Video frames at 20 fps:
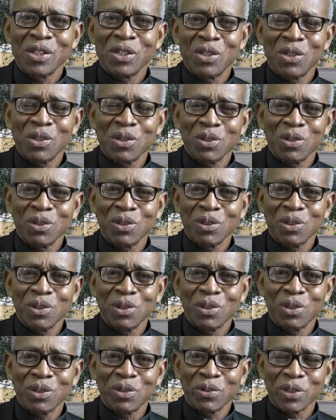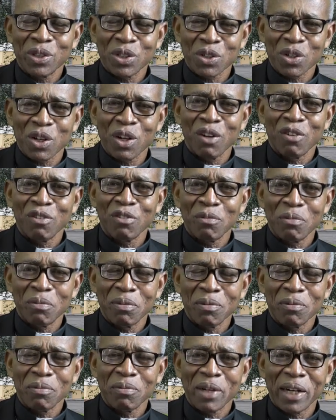to
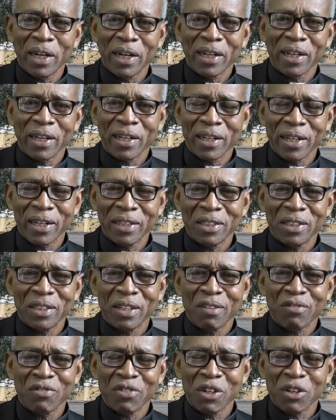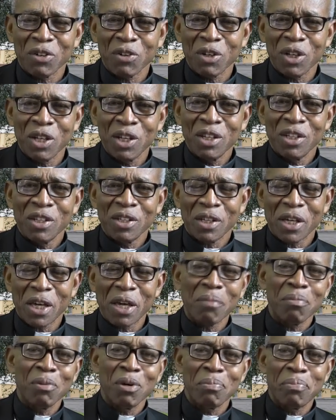resolve by getting every
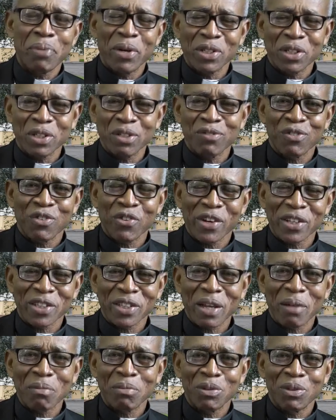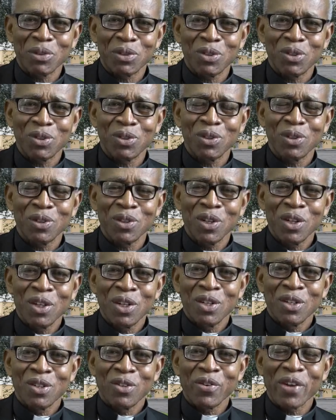Igbo person, for example, to
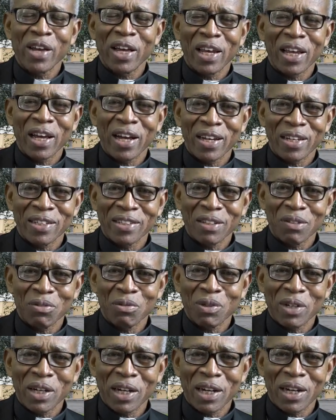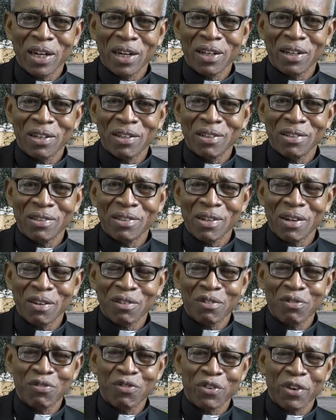realize that we are
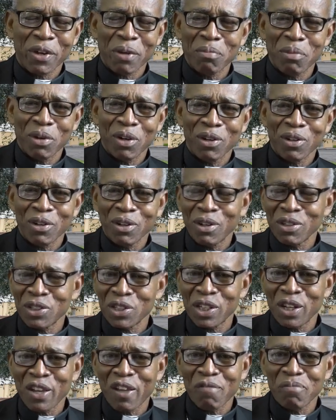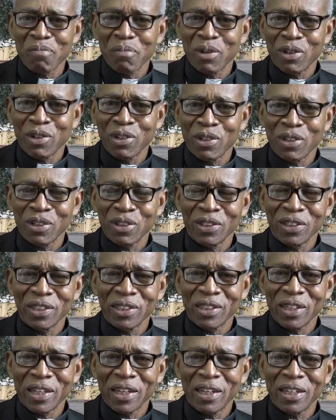not freeborn or
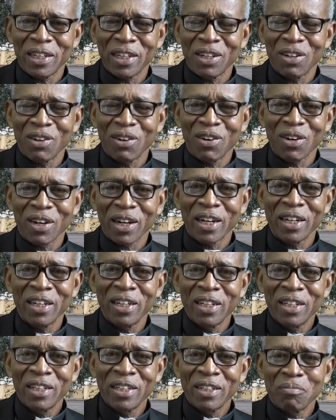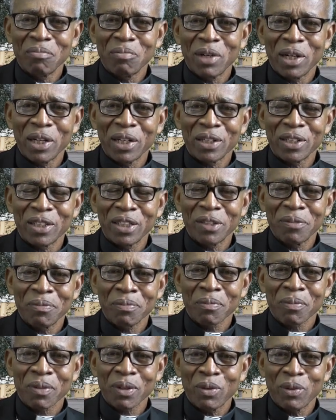slave-born any longer, but
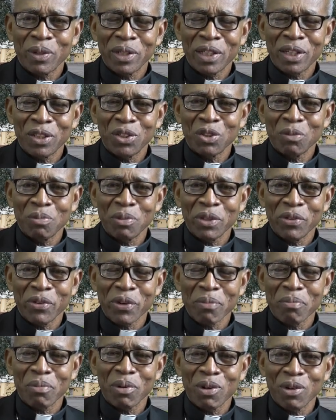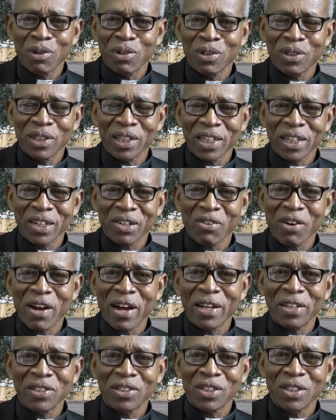we need to be reborn in
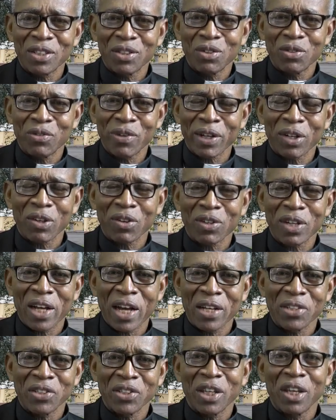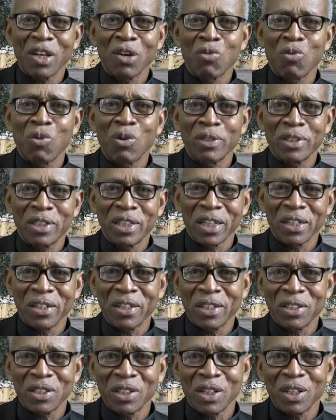Christ to recognize the equal
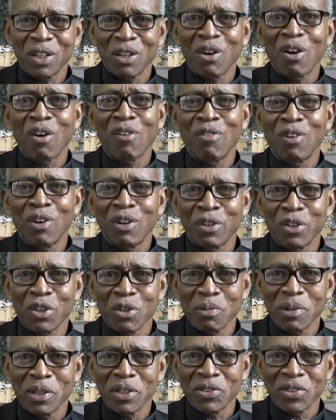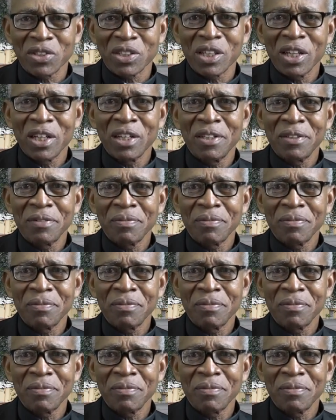dignity of all humans.